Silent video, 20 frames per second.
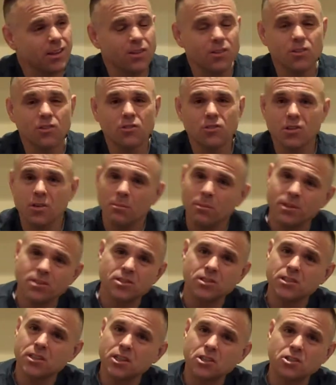you just, you're
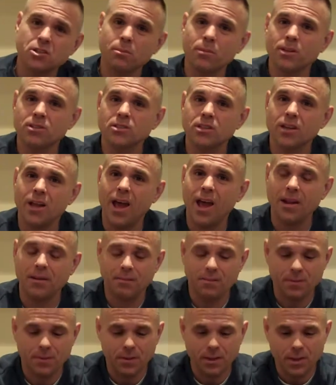missing this, you're missing that.
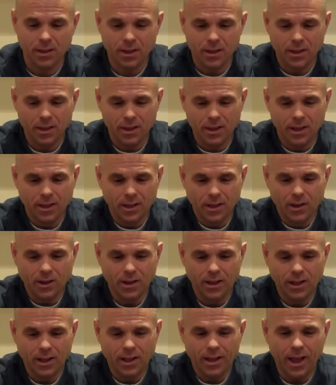
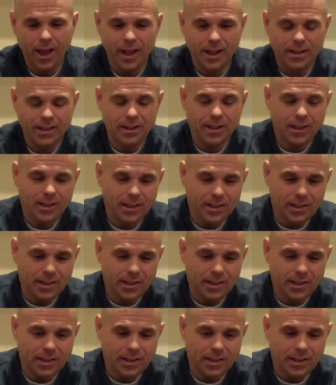And